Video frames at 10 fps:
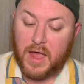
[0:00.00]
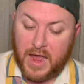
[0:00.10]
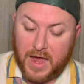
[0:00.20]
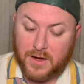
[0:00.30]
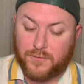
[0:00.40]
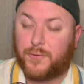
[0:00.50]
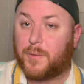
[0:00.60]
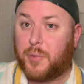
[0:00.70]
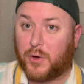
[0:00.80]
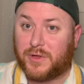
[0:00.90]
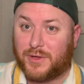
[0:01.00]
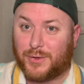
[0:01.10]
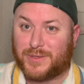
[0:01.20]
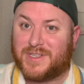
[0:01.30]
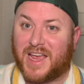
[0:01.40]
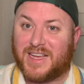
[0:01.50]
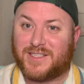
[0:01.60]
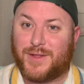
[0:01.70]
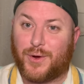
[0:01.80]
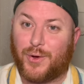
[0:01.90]
And for both of those
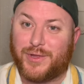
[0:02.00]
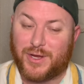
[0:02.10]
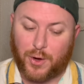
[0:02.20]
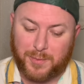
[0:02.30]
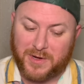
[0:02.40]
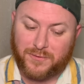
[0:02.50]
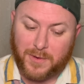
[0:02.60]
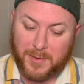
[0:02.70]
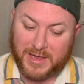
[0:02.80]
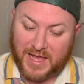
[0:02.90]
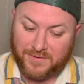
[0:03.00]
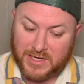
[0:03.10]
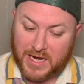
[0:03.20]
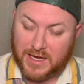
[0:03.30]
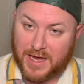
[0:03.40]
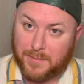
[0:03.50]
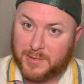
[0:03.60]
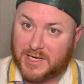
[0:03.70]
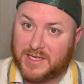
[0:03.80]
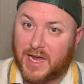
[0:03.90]
days, they're only open from 11 a.m.
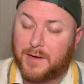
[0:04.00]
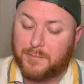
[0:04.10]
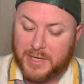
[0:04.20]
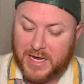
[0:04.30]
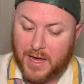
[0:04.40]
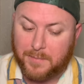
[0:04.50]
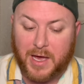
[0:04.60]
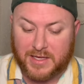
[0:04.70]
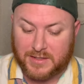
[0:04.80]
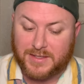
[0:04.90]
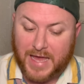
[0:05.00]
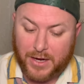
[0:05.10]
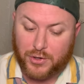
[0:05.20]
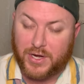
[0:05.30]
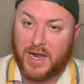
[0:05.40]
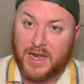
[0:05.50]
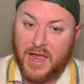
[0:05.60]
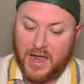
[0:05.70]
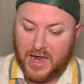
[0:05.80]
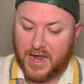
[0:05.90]
to 10 p.m. on Saturday
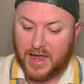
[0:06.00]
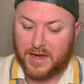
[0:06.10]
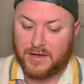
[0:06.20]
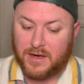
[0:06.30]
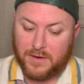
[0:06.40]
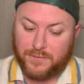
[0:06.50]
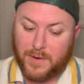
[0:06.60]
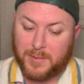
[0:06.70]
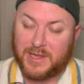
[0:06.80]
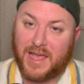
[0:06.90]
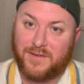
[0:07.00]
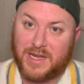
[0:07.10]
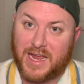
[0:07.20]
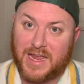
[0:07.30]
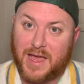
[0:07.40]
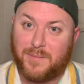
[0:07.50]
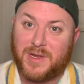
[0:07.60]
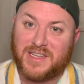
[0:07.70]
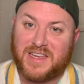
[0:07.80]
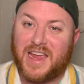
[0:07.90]
and from 11 a.m. to